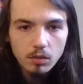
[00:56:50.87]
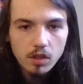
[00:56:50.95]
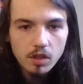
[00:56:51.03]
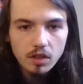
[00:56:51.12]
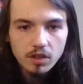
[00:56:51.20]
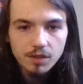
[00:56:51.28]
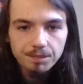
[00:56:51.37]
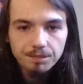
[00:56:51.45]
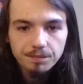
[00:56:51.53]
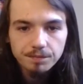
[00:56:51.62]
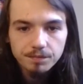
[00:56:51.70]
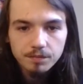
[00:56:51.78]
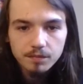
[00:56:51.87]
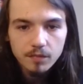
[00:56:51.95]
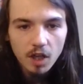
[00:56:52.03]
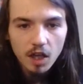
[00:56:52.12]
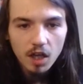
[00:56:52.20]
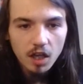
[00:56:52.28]
is it?
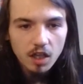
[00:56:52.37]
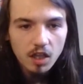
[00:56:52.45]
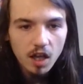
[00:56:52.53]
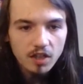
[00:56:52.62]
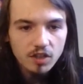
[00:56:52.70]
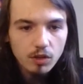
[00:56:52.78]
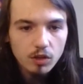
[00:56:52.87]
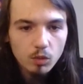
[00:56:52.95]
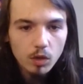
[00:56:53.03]
Yeah, so he's